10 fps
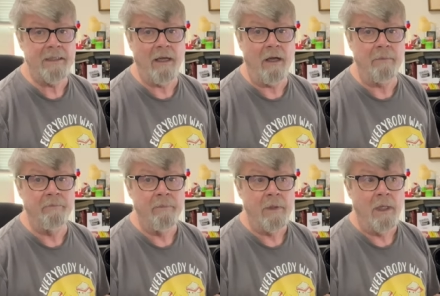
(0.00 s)
salt
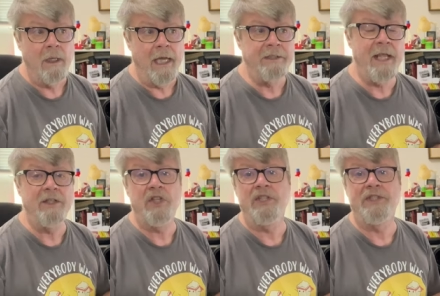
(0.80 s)
it's not
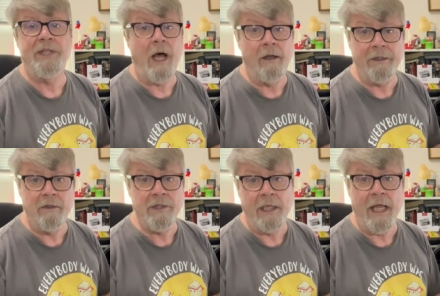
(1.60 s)
just salt.
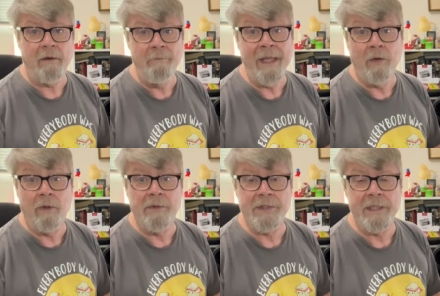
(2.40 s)
There's a lot of
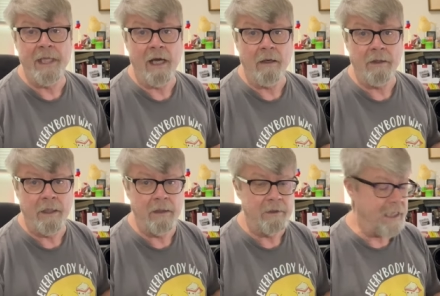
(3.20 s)
minerals in there.
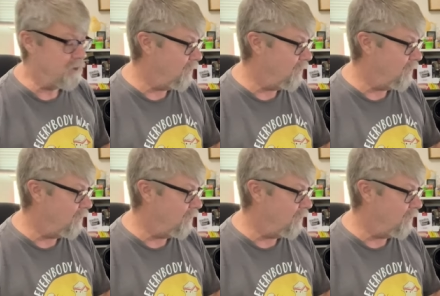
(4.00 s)
that's